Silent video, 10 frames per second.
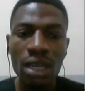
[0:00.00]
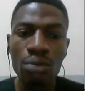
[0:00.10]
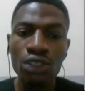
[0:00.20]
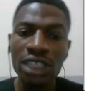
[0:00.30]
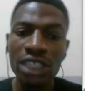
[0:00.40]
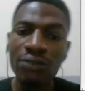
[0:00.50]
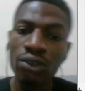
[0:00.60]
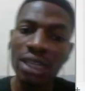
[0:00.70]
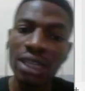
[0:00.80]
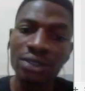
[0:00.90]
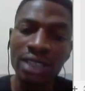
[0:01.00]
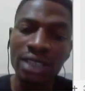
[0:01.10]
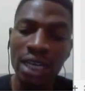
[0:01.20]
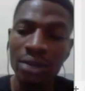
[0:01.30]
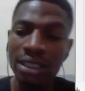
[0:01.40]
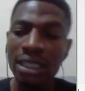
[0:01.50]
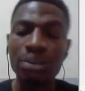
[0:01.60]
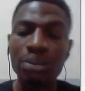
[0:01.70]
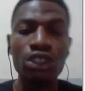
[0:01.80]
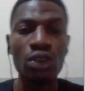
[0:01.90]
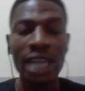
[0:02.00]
Mostly 4,000 hours. That means your